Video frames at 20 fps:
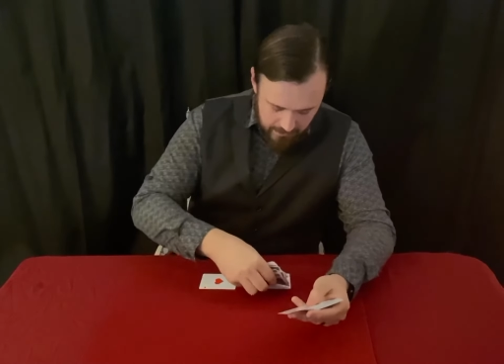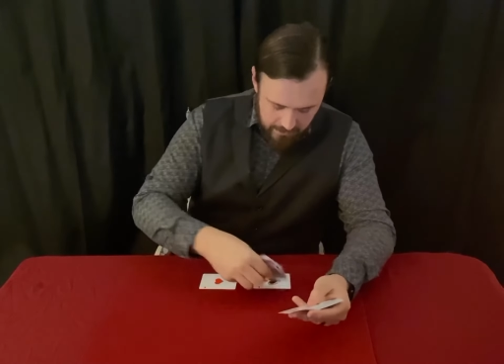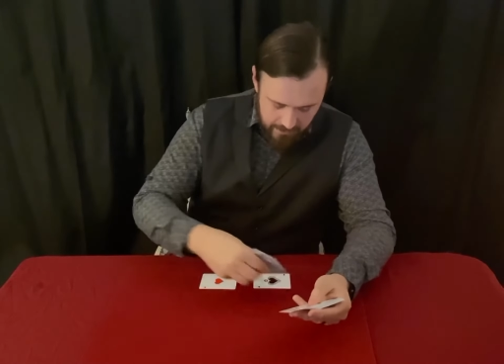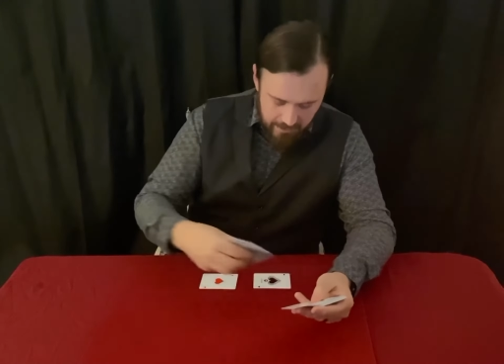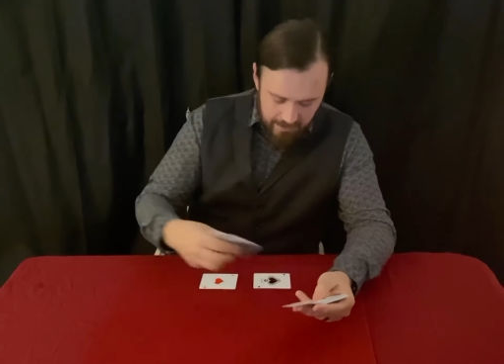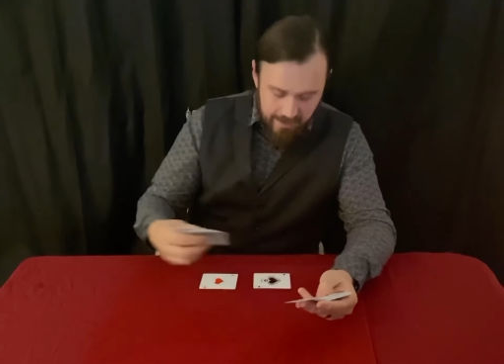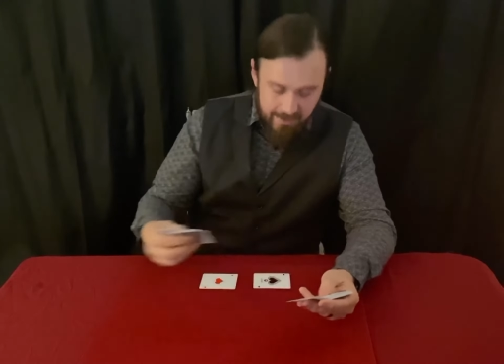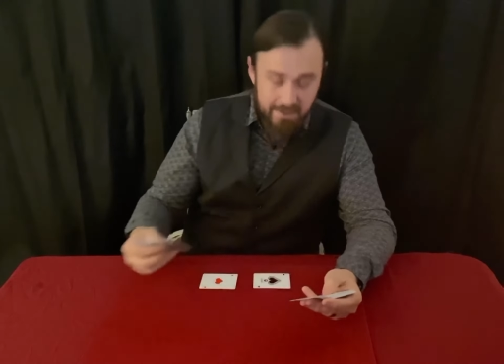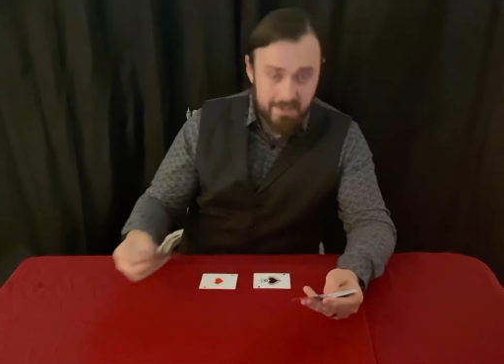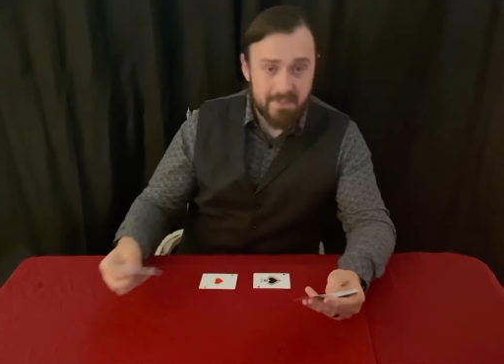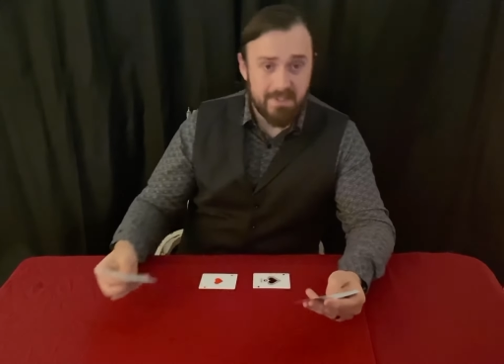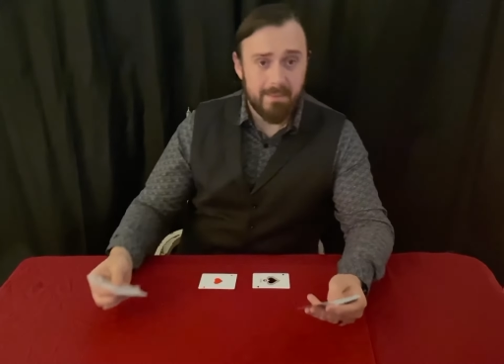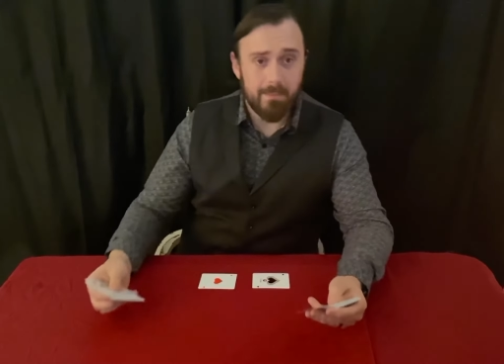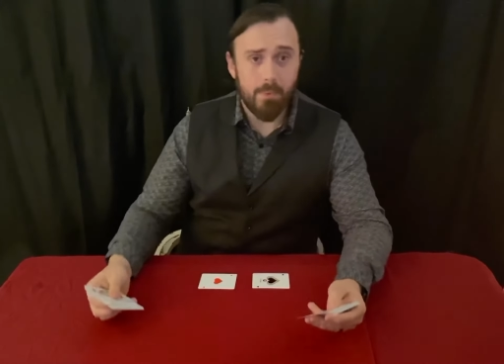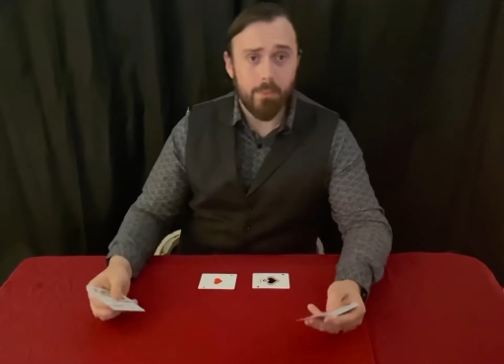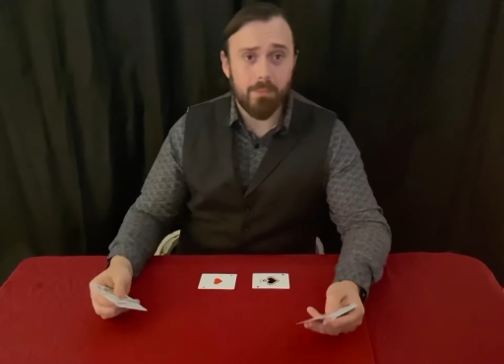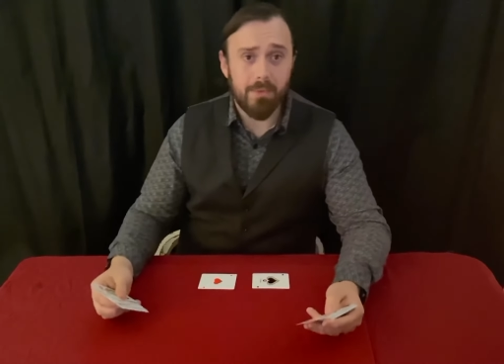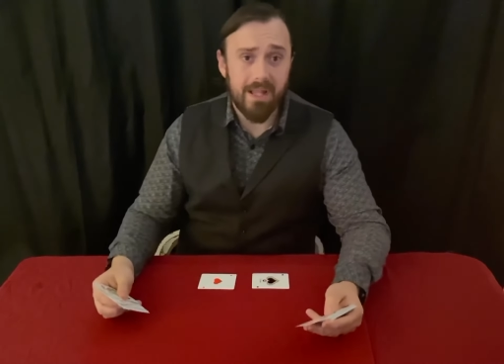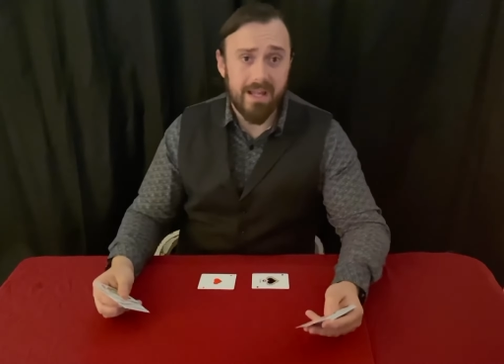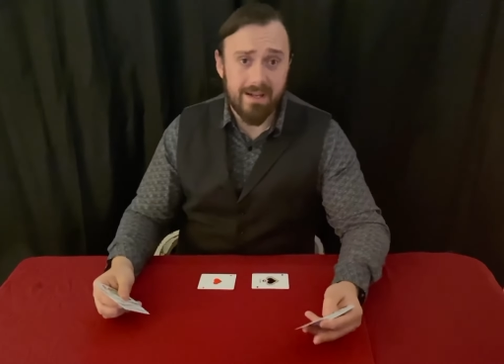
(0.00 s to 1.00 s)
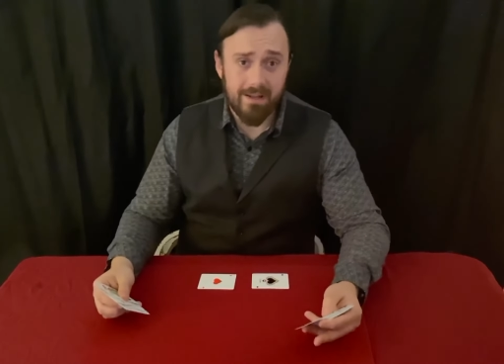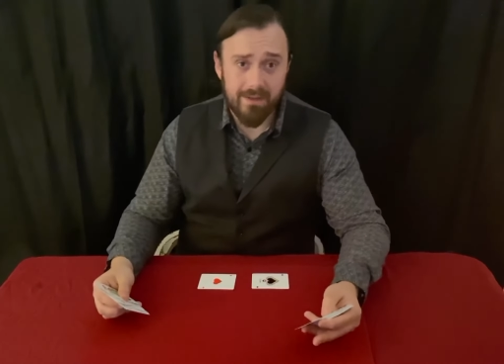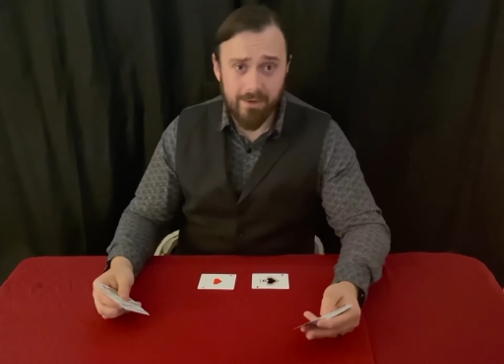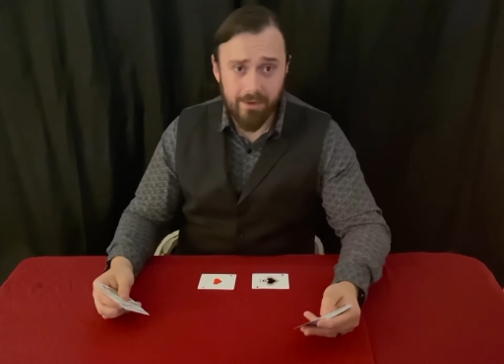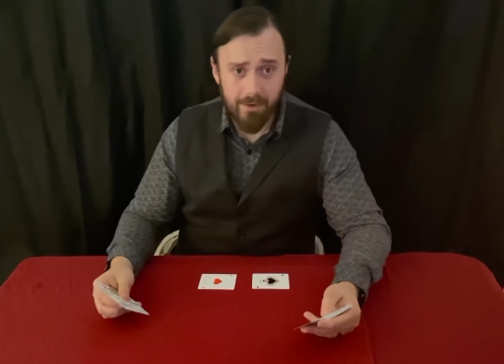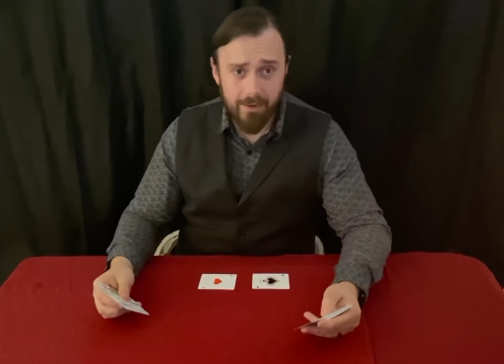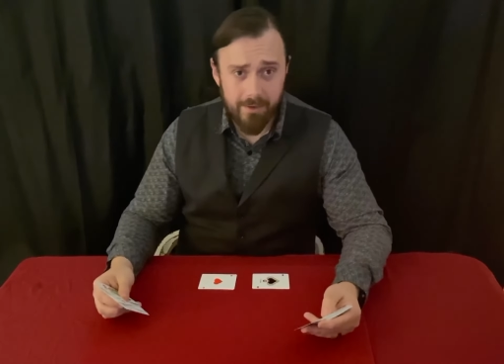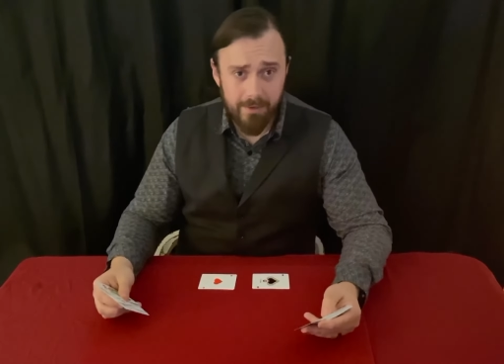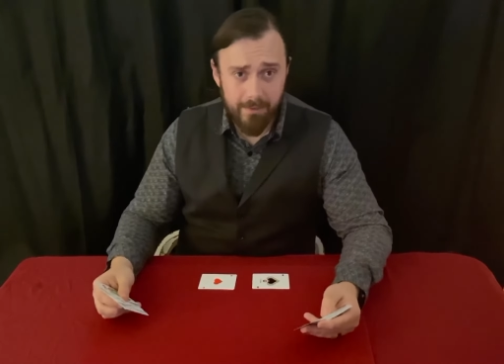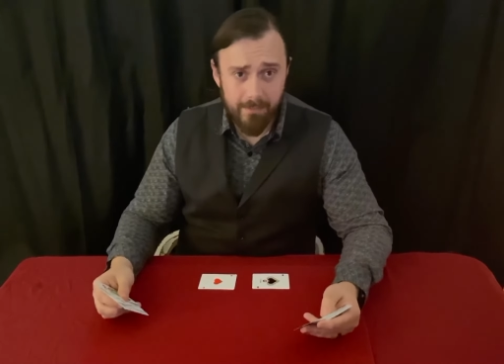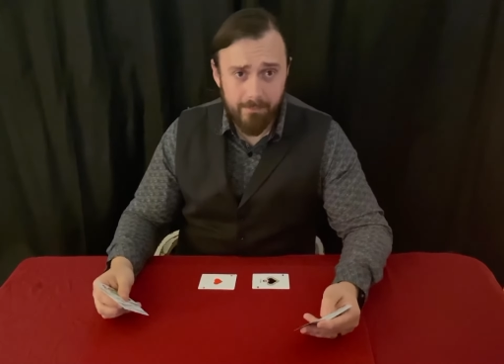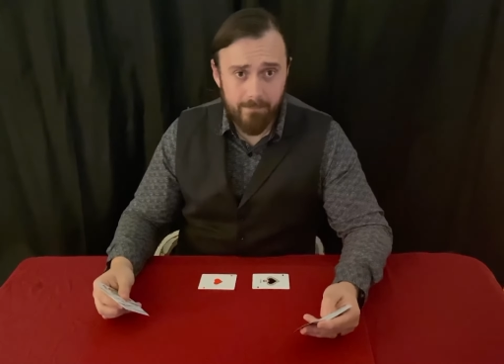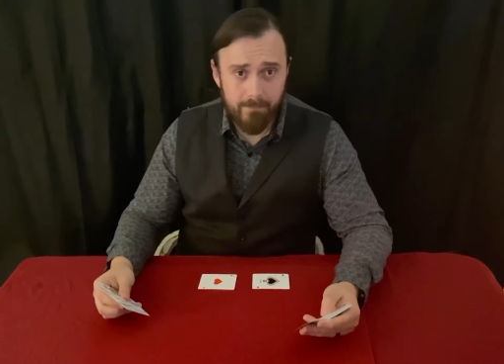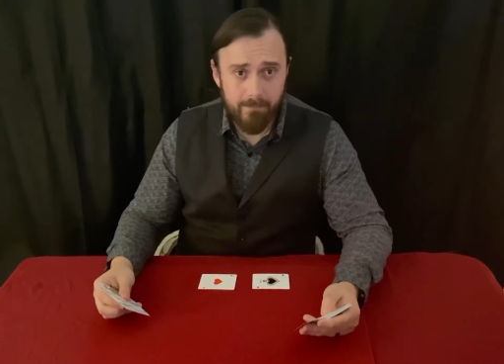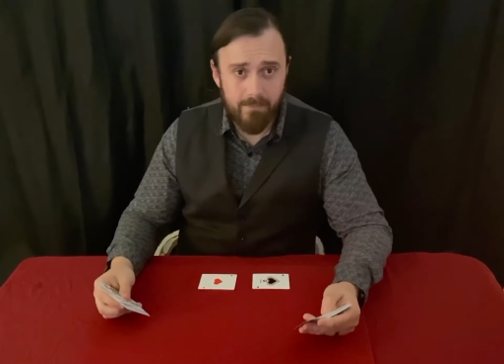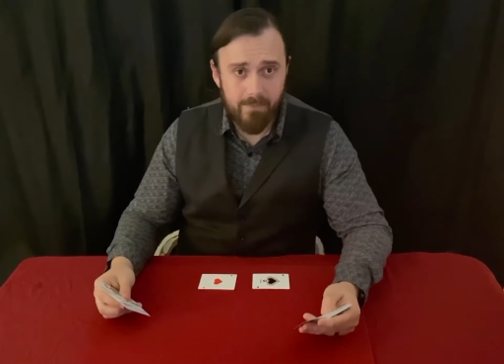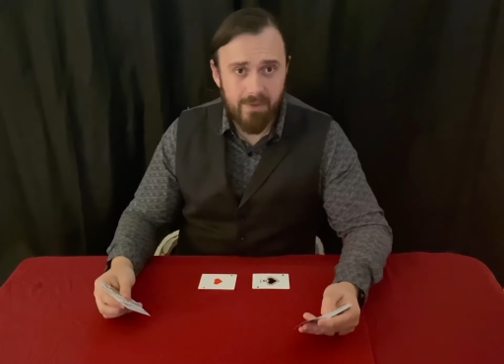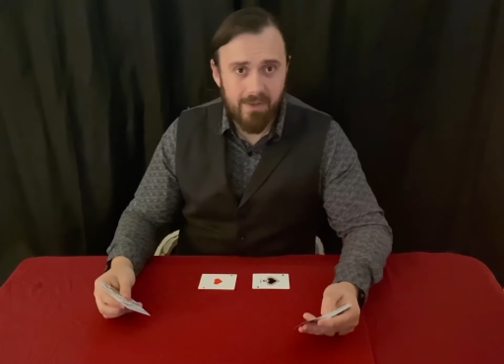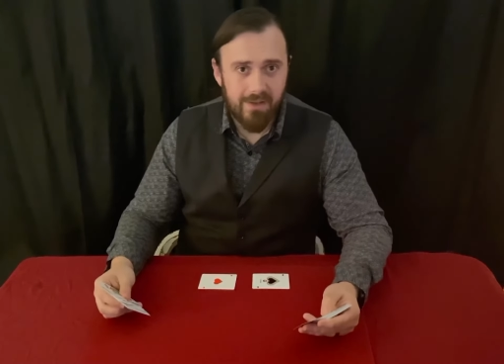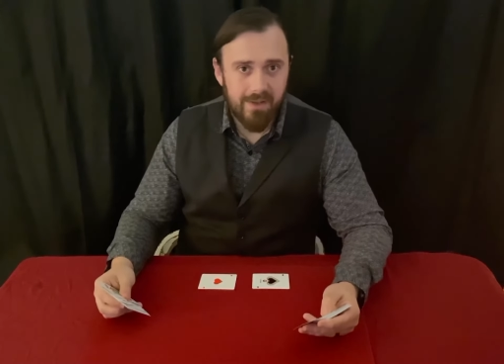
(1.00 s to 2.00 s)
and a simple black card.
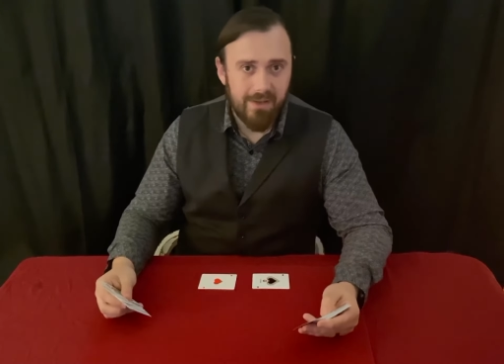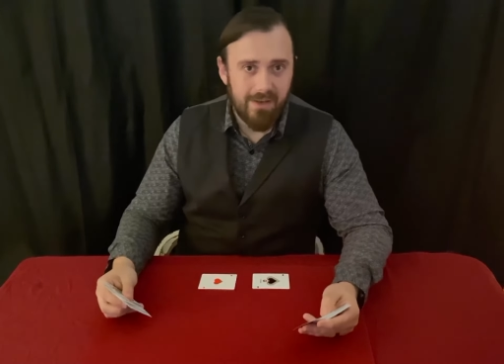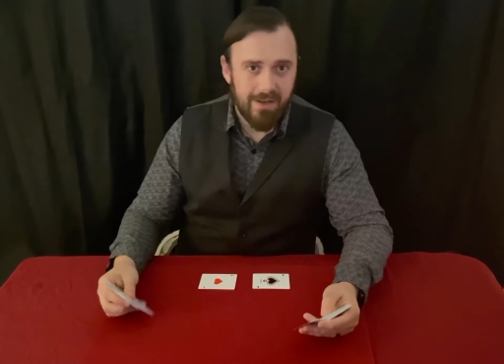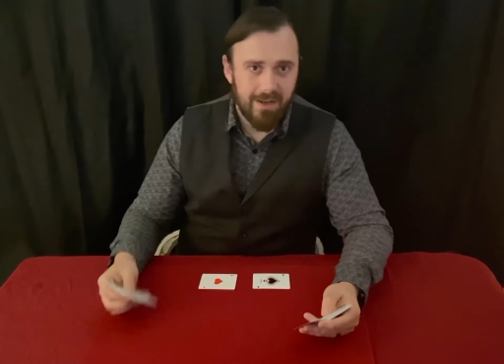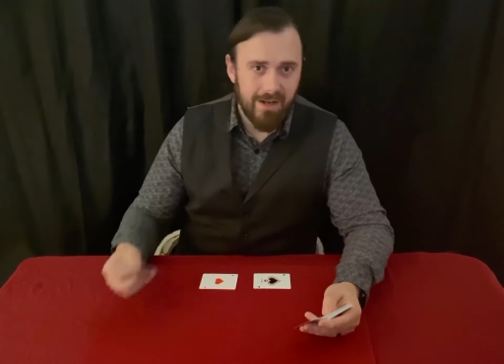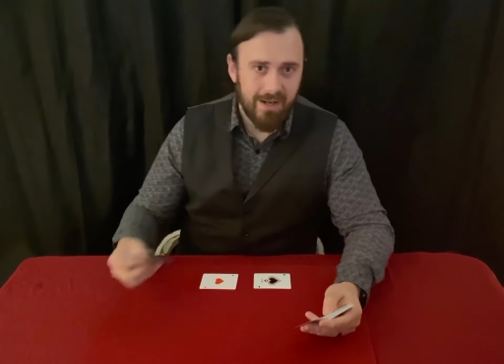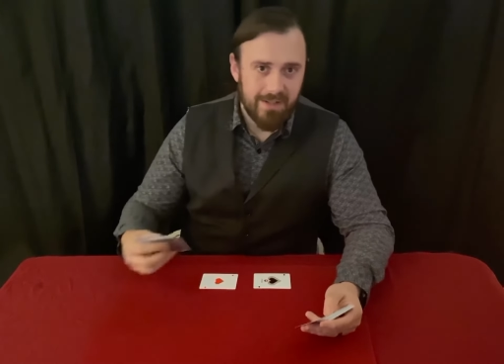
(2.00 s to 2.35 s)
I